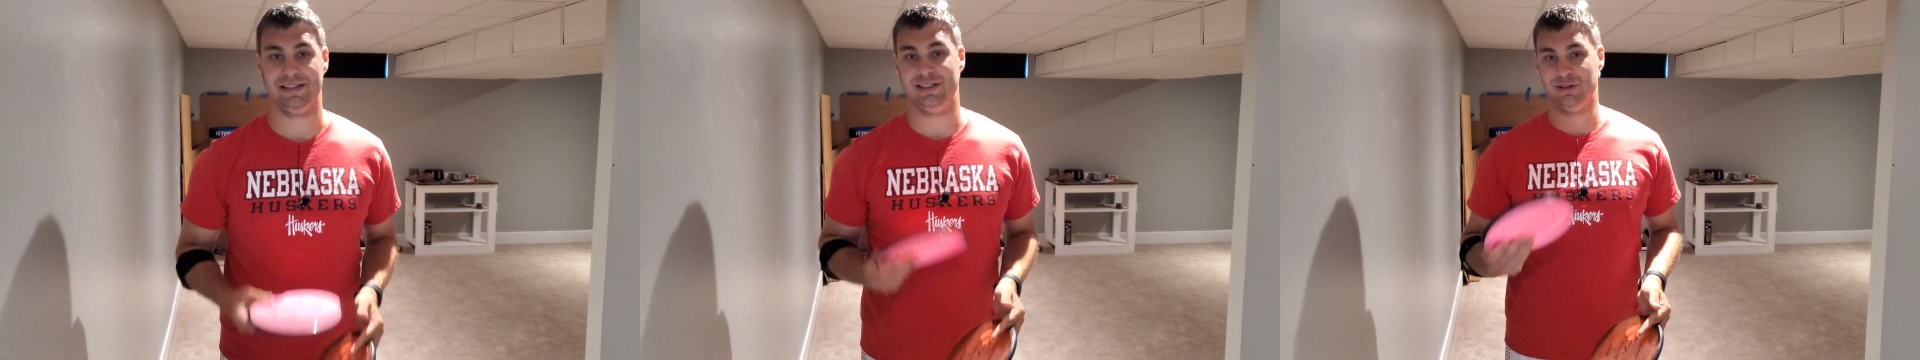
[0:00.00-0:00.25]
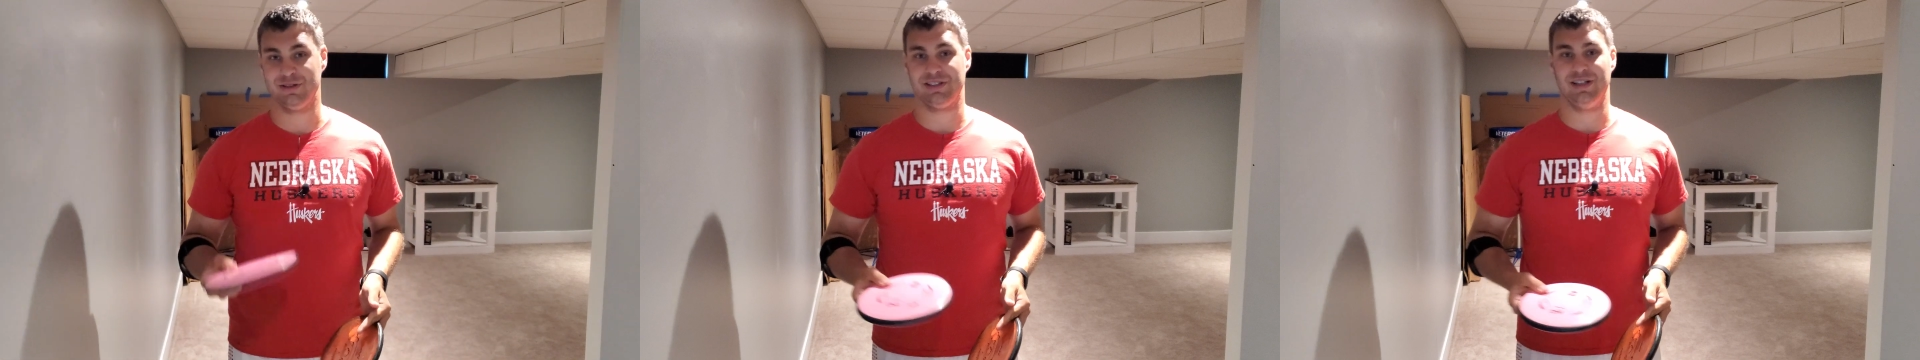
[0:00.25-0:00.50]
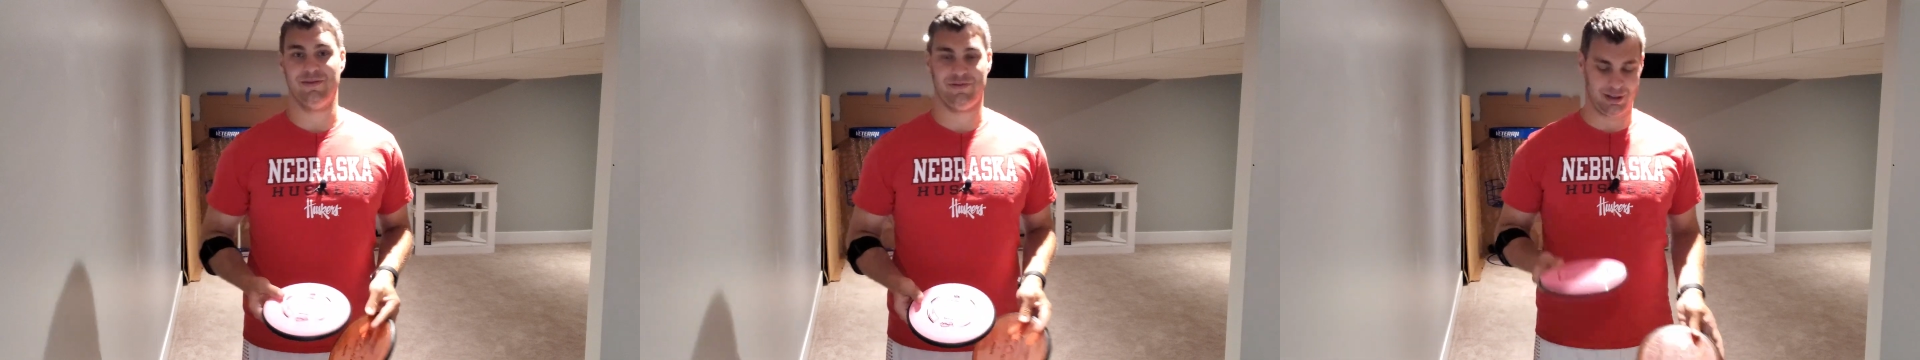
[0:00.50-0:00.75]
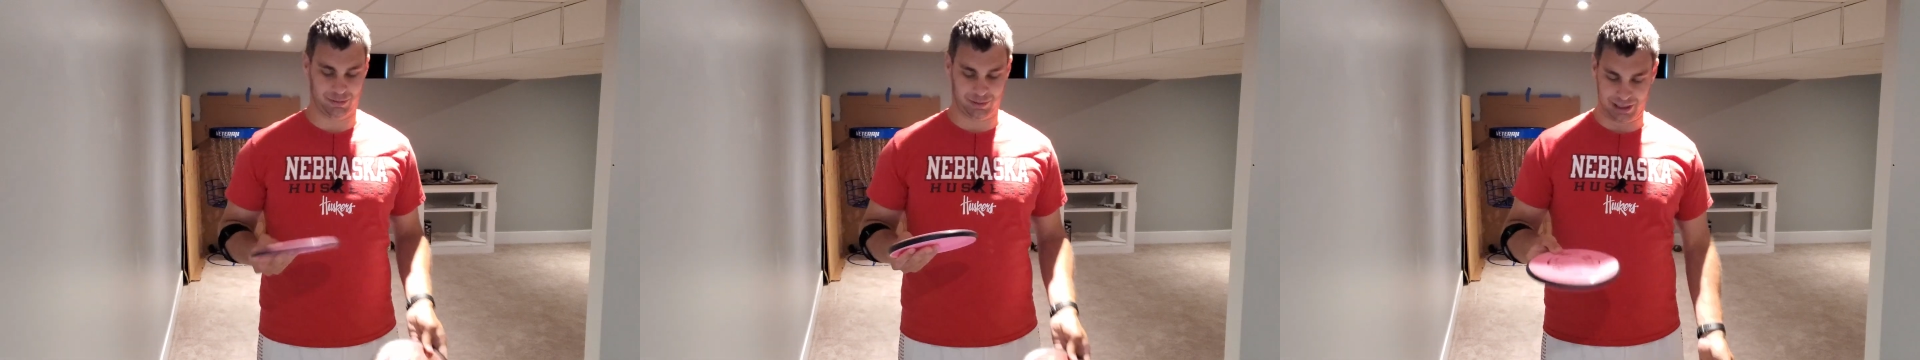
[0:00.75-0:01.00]
I knew it was going to
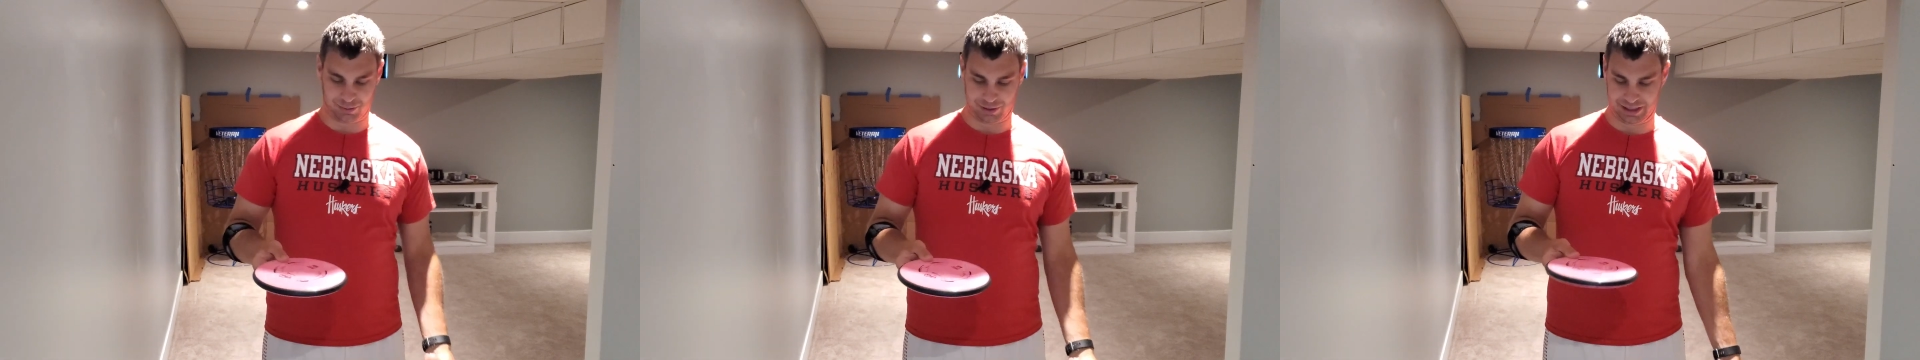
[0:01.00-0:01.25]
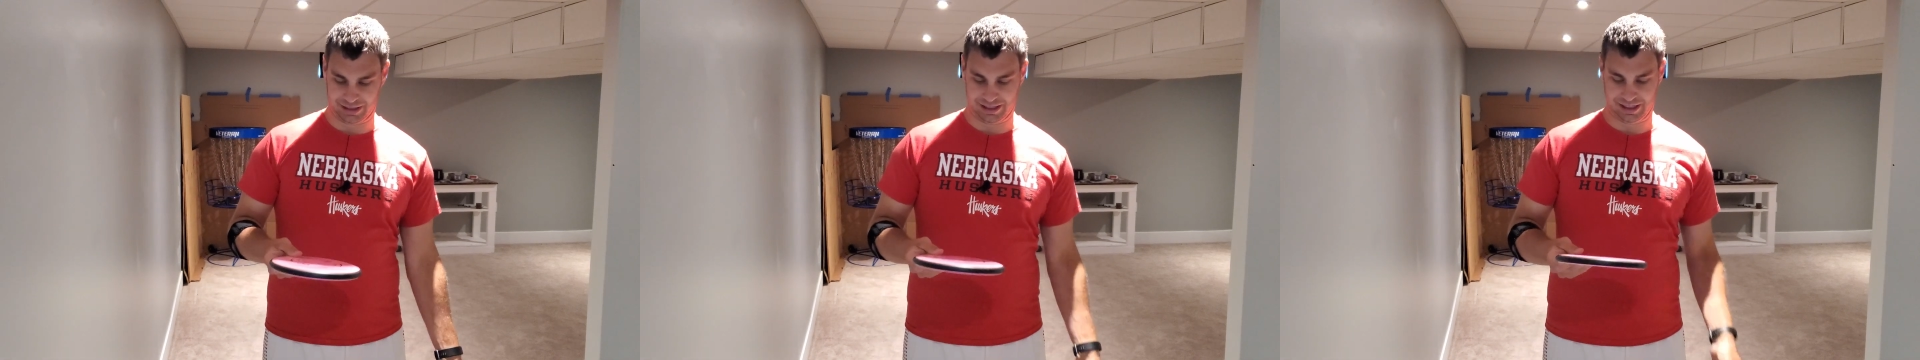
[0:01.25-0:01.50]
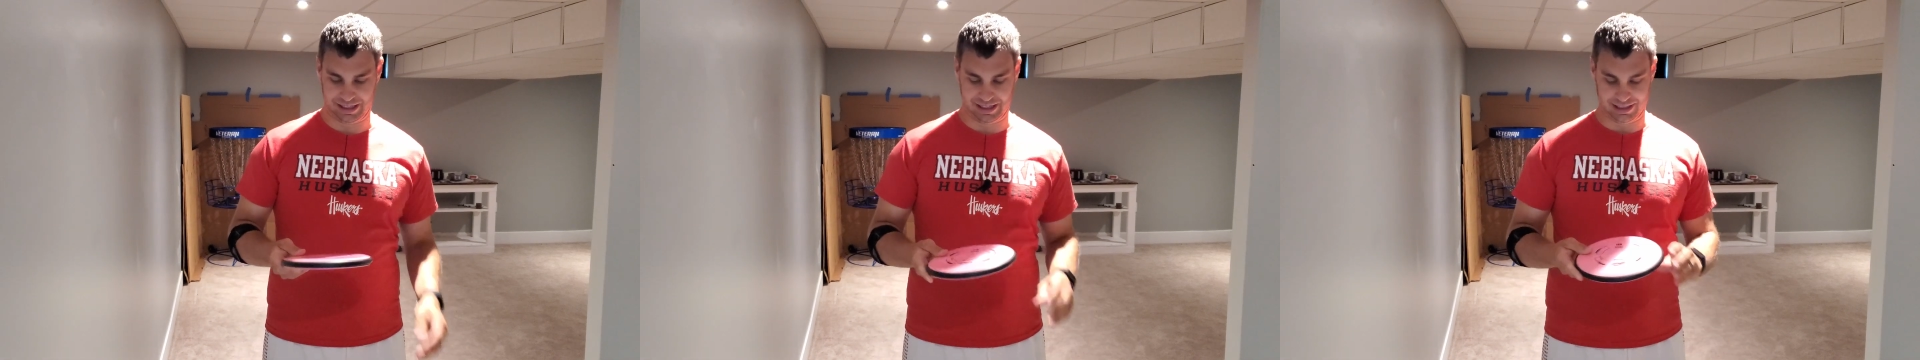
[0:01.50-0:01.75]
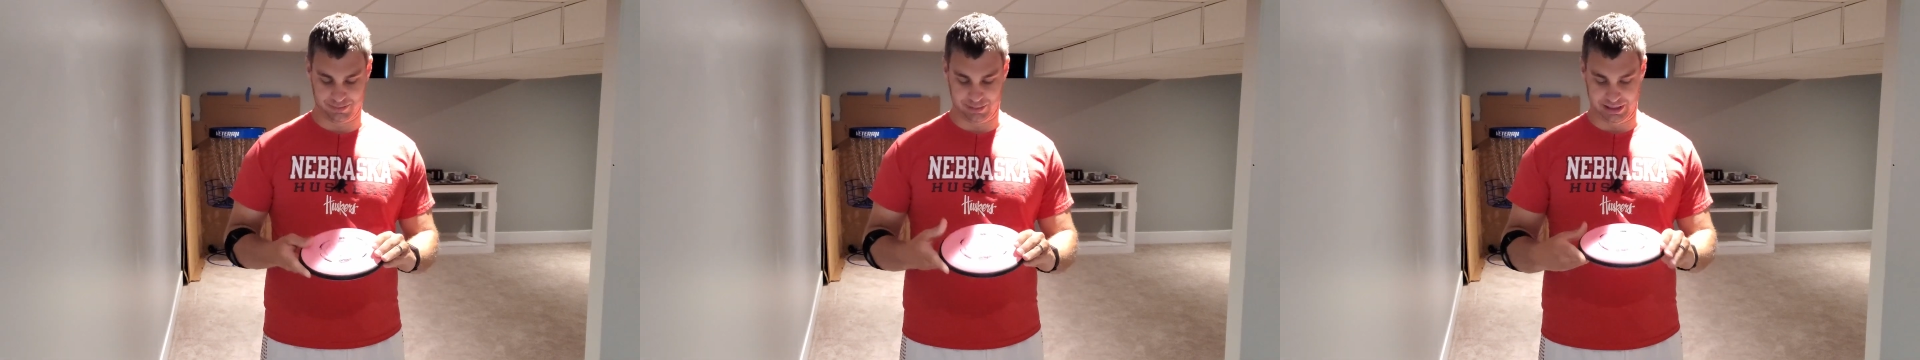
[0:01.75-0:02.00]
fit right away in the hand,